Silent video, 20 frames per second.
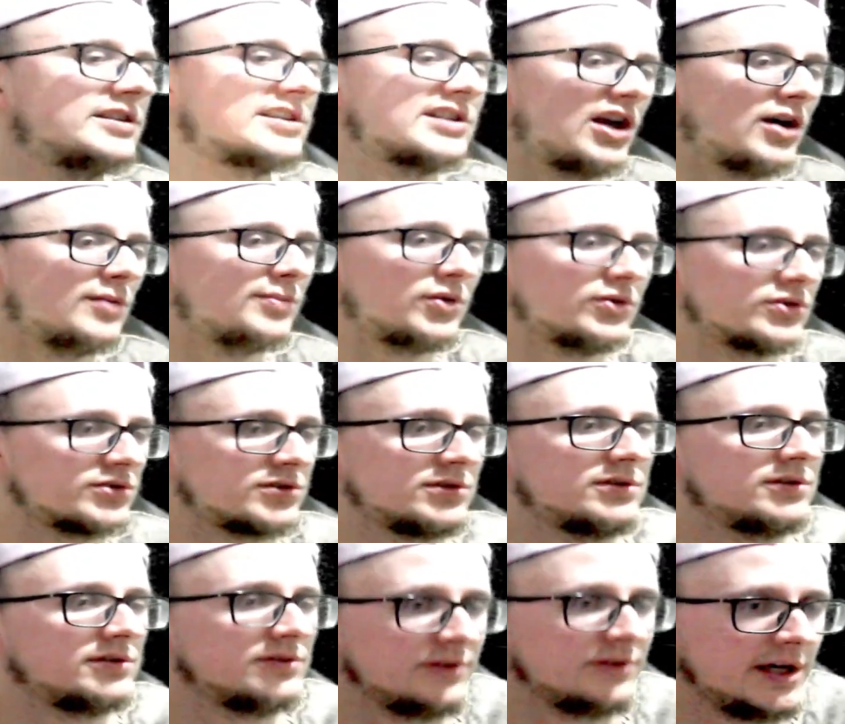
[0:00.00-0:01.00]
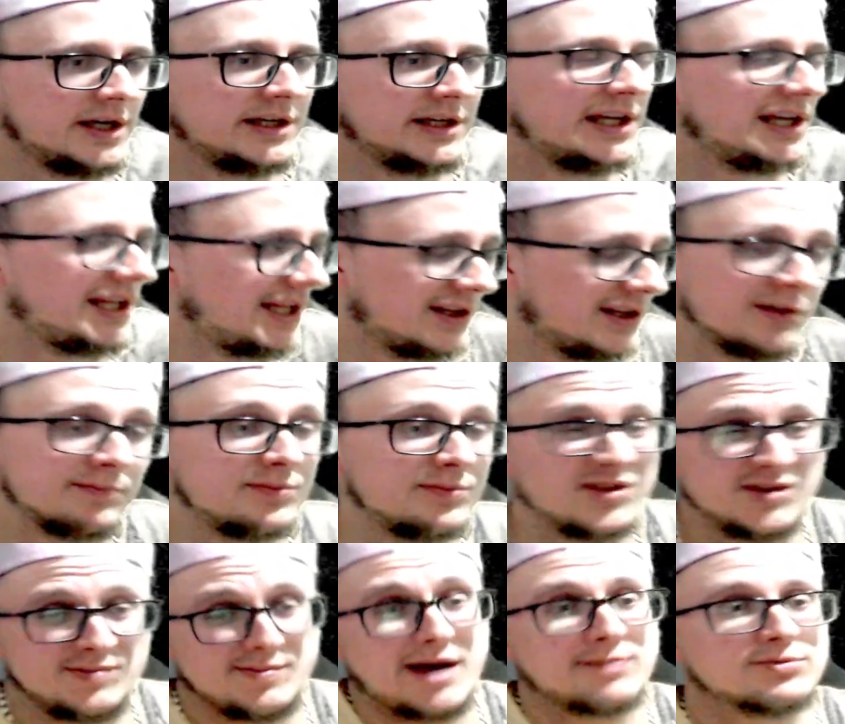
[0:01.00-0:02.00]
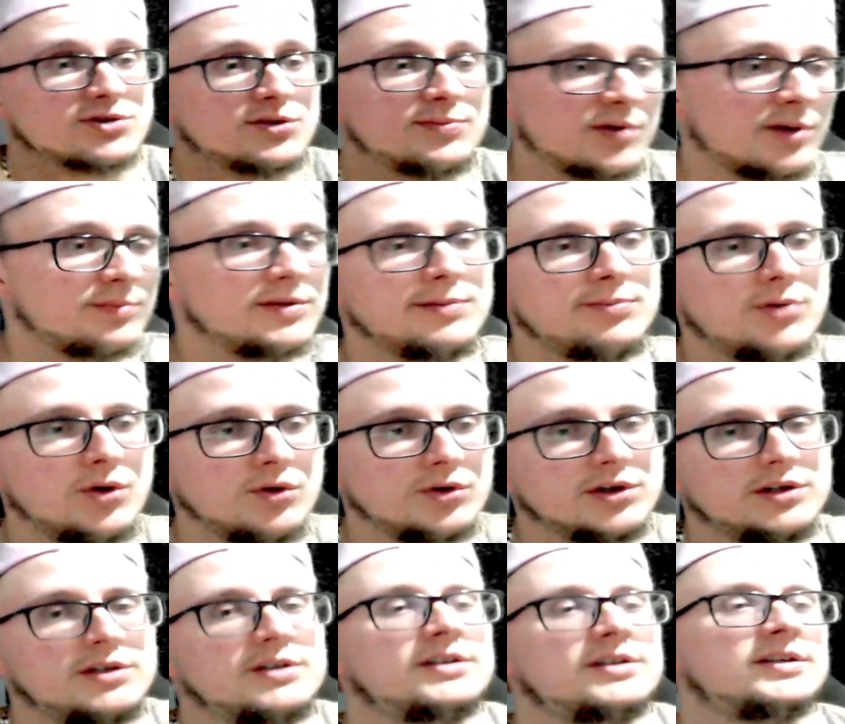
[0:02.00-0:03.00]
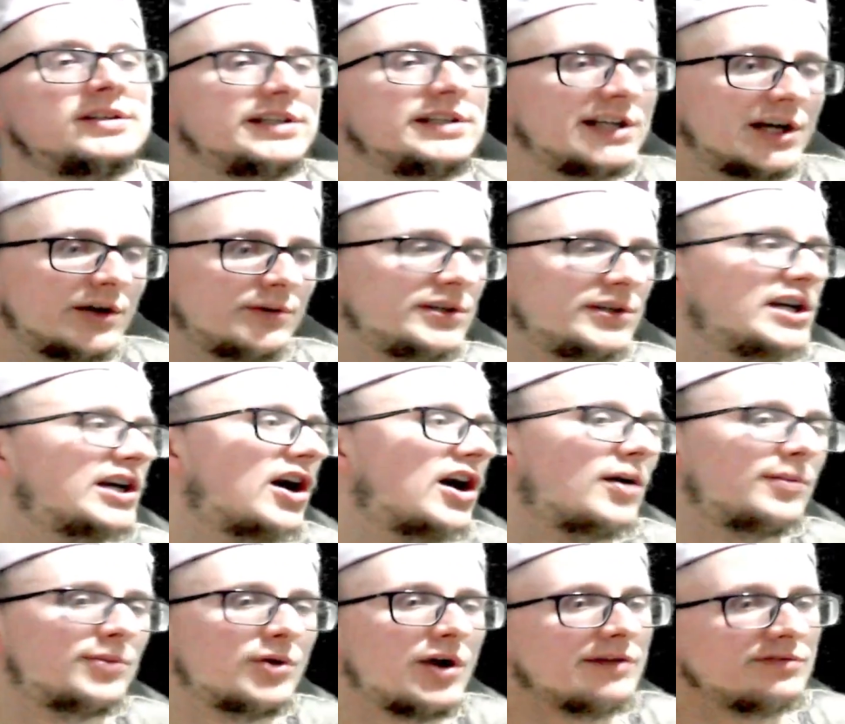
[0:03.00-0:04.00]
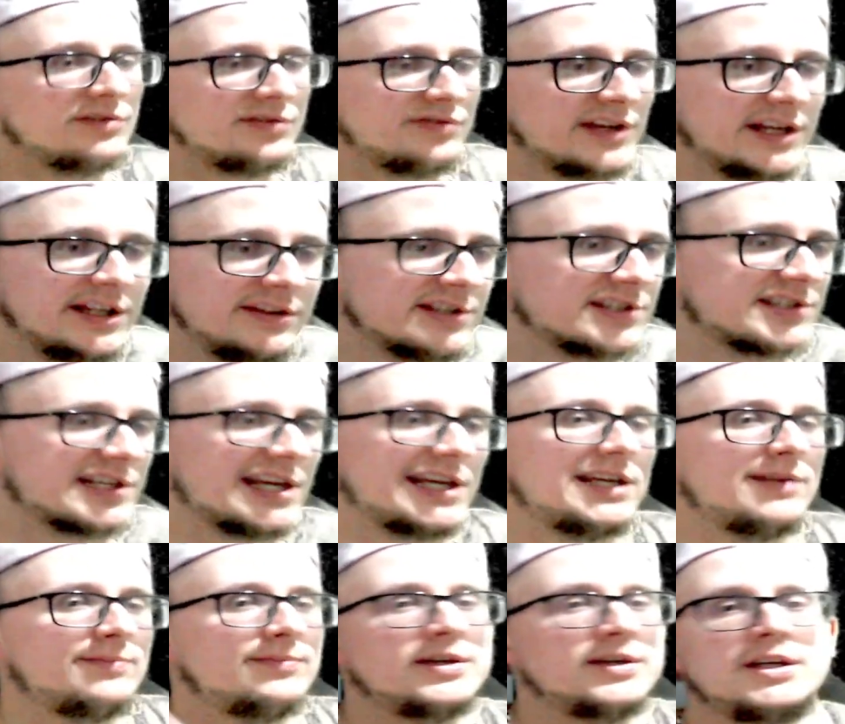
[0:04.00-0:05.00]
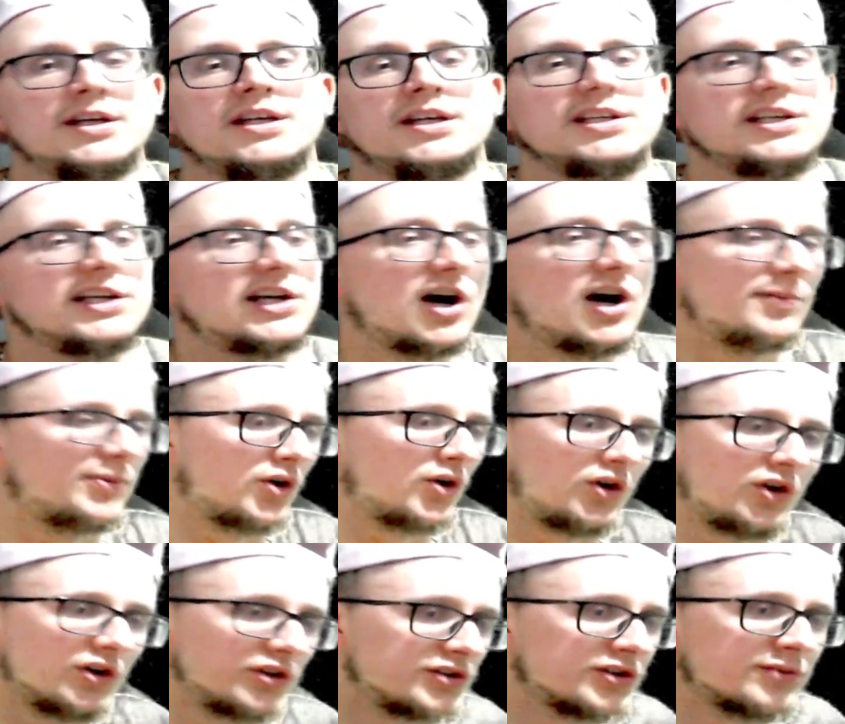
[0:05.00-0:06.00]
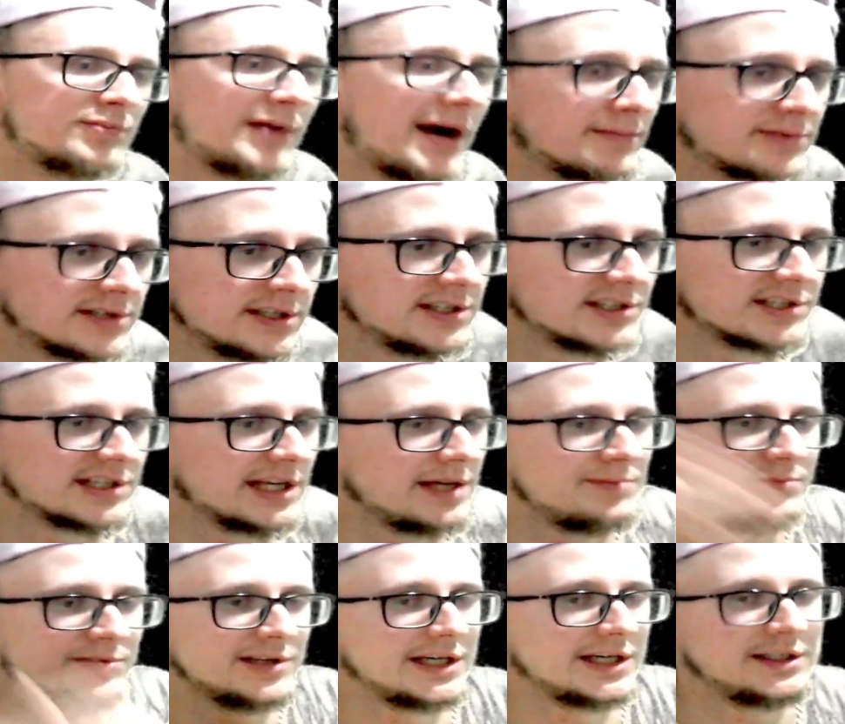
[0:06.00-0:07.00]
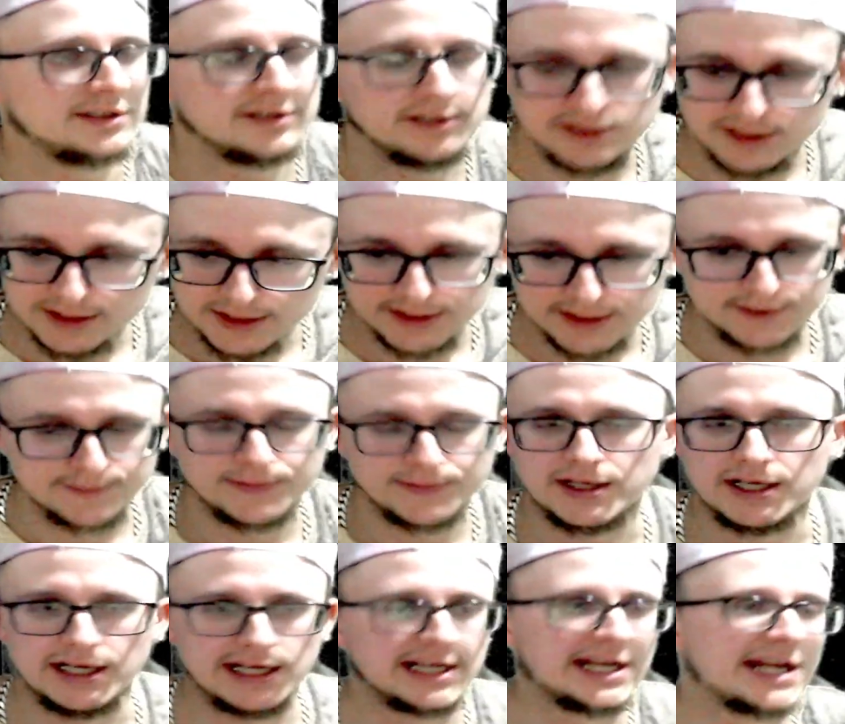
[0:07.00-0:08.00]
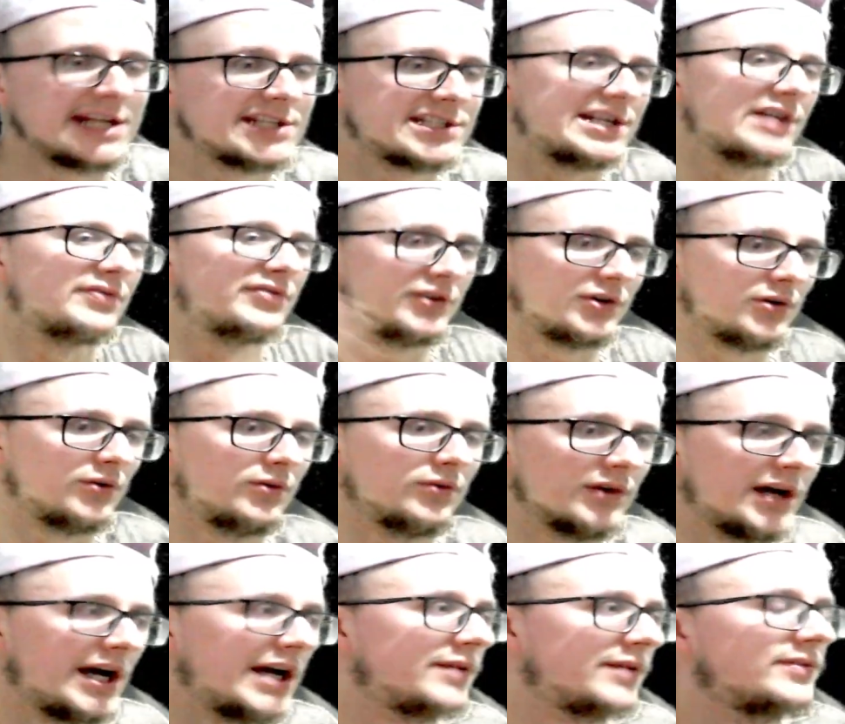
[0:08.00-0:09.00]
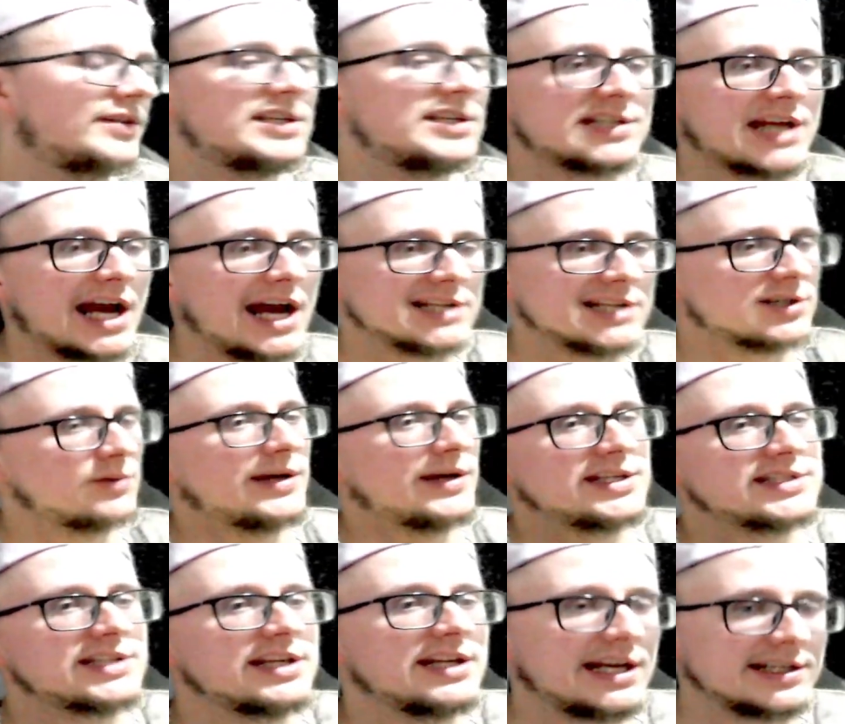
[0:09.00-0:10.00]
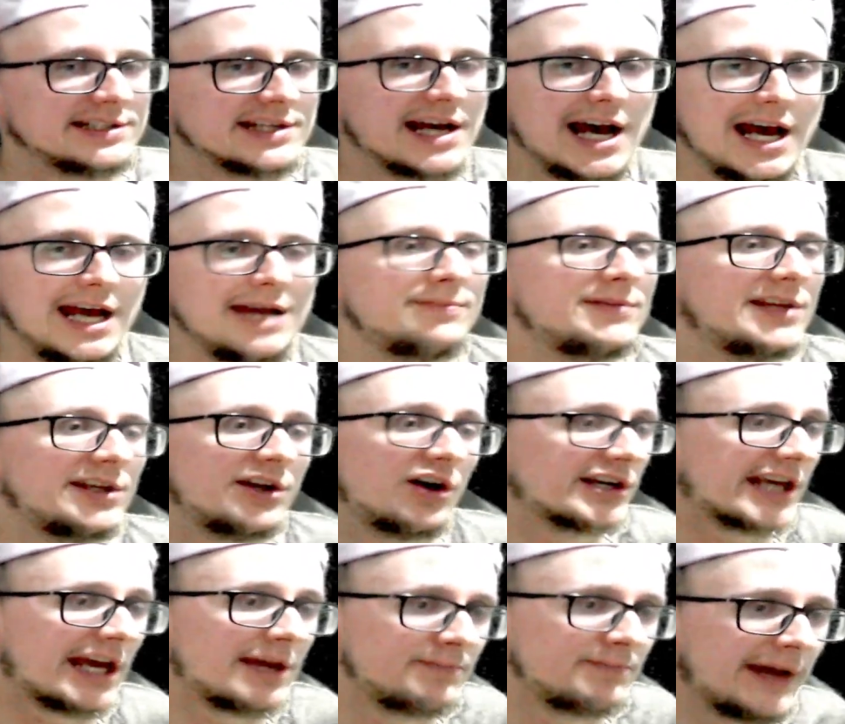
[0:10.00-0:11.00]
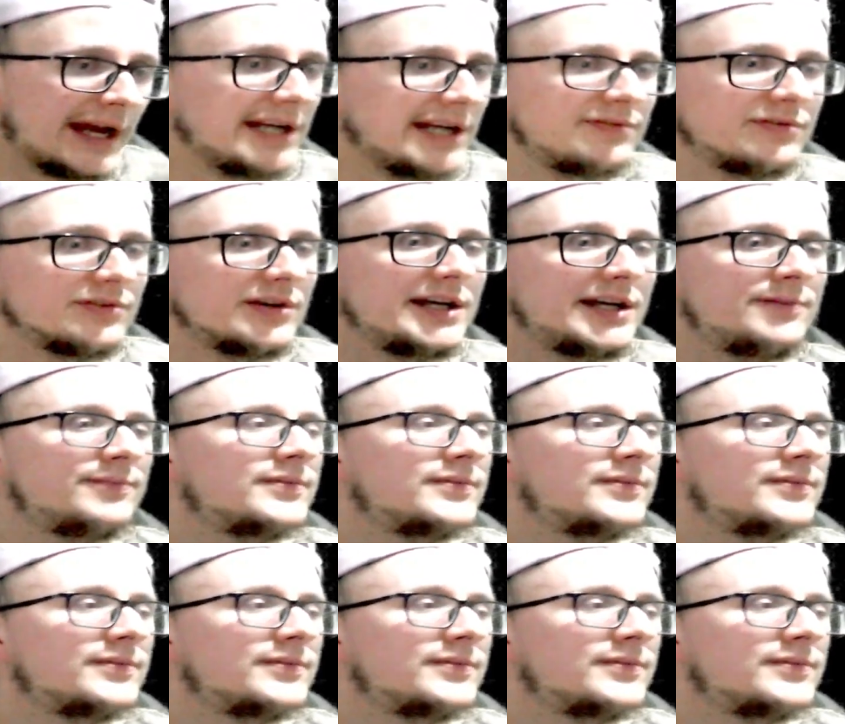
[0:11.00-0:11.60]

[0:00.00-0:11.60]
a lot of bugs, right? The maps will probably bug. You know, you can't put everything in the same, you can't put 100 maps in the same thing. It's difficult, right? These guys are wasting their time, they're not getting paid for it,